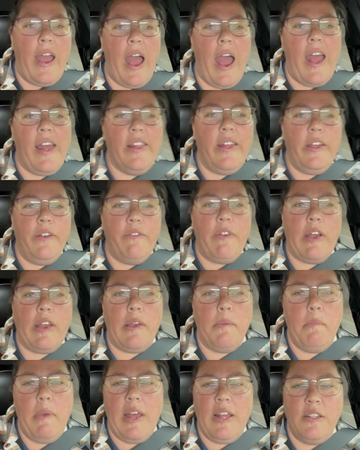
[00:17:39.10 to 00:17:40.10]
highly
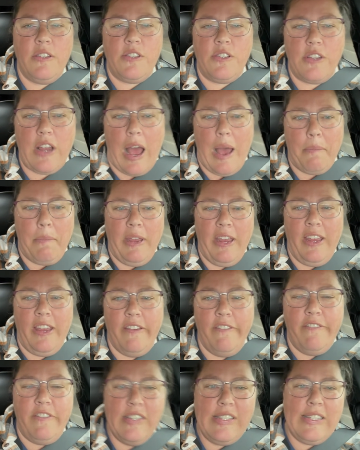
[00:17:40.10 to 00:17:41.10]
recommend stopping
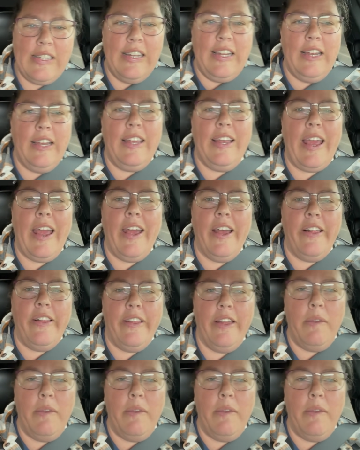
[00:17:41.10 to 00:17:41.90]
and visiting Gail